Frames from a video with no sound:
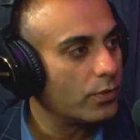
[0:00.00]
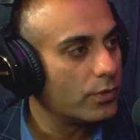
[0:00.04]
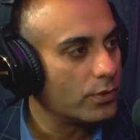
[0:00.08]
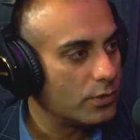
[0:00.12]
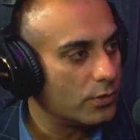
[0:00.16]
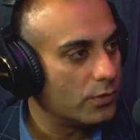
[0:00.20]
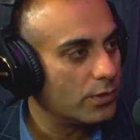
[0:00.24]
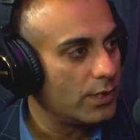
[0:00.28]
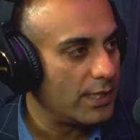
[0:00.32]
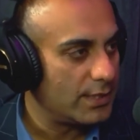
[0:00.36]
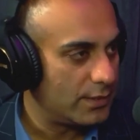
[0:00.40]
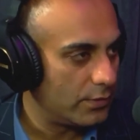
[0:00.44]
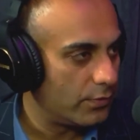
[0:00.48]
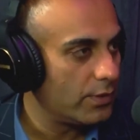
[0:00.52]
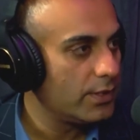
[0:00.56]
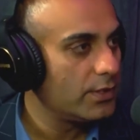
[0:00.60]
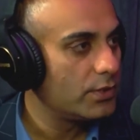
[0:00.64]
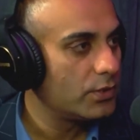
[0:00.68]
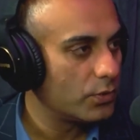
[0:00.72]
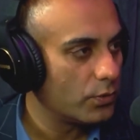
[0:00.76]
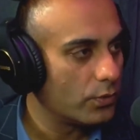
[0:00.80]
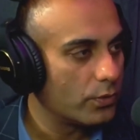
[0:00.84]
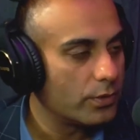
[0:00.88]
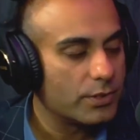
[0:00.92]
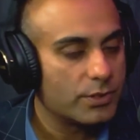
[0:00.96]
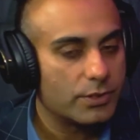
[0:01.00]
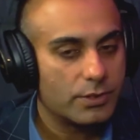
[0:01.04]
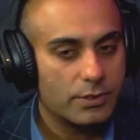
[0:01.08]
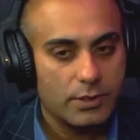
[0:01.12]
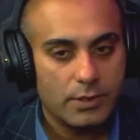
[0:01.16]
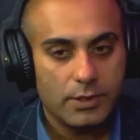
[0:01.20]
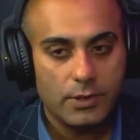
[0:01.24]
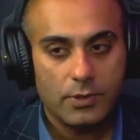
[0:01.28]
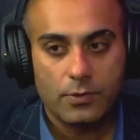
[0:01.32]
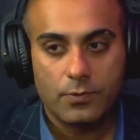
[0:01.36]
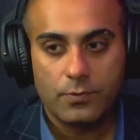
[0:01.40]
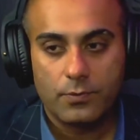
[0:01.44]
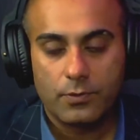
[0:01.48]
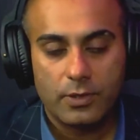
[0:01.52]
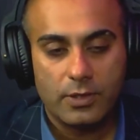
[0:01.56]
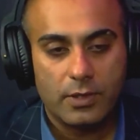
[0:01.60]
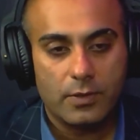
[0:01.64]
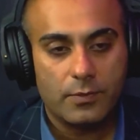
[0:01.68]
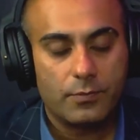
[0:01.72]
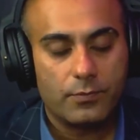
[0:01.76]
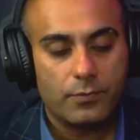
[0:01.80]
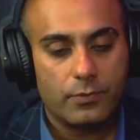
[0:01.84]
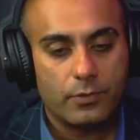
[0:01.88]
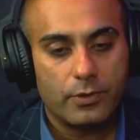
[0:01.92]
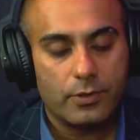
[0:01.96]
So as a resource,
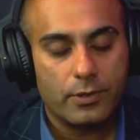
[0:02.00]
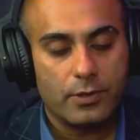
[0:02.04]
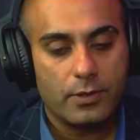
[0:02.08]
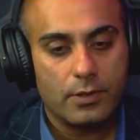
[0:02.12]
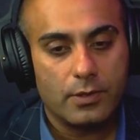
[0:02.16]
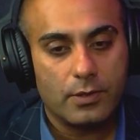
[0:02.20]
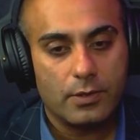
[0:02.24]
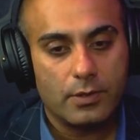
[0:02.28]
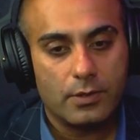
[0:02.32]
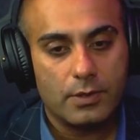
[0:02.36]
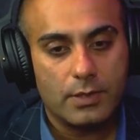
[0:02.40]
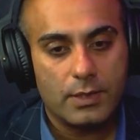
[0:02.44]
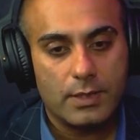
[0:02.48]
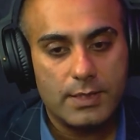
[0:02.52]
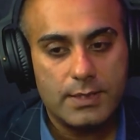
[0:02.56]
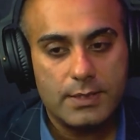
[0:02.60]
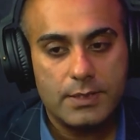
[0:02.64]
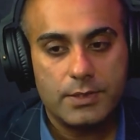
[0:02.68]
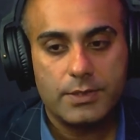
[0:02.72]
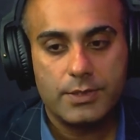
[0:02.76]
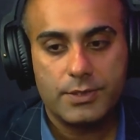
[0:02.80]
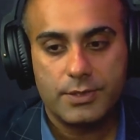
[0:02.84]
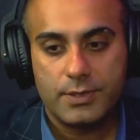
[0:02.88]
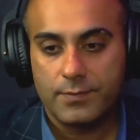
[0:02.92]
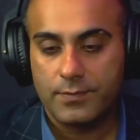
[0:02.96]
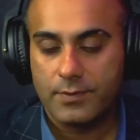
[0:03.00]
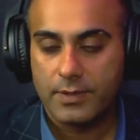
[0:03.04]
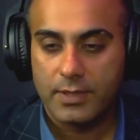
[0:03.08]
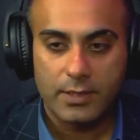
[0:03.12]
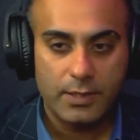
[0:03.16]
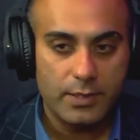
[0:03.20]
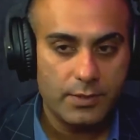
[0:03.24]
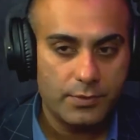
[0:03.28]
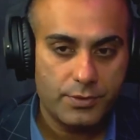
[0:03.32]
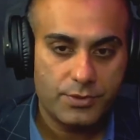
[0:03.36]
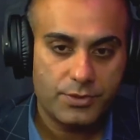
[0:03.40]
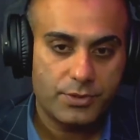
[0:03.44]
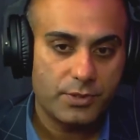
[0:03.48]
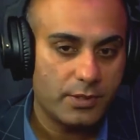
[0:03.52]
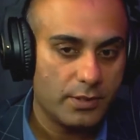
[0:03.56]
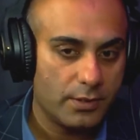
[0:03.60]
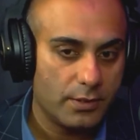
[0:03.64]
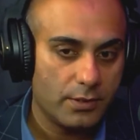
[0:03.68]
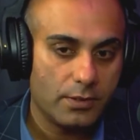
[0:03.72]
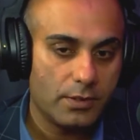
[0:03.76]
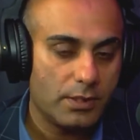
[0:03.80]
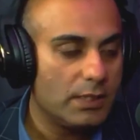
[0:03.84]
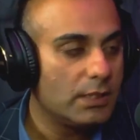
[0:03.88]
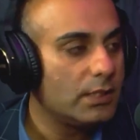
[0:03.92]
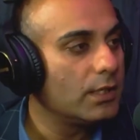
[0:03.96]
for your listeners, if they're interested in
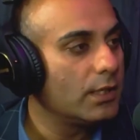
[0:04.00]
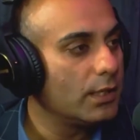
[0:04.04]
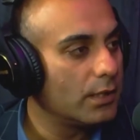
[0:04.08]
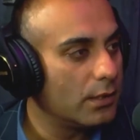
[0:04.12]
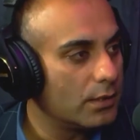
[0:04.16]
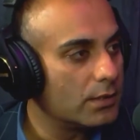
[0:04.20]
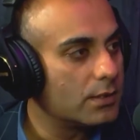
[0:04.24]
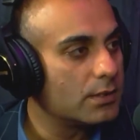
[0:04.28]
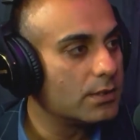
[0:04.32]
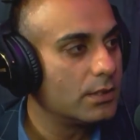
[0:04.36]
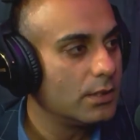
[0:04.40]
details,